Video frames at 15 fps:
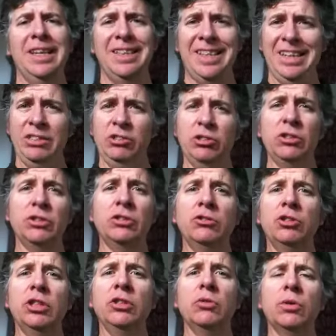That's
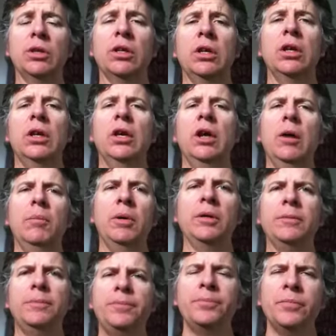disingenuous. But
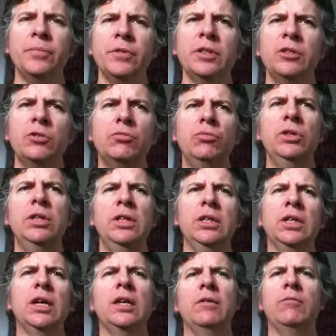to really
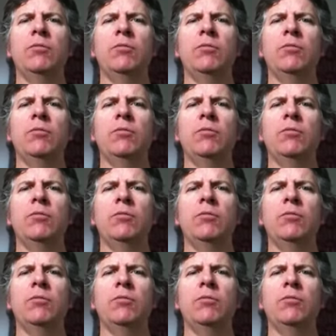kind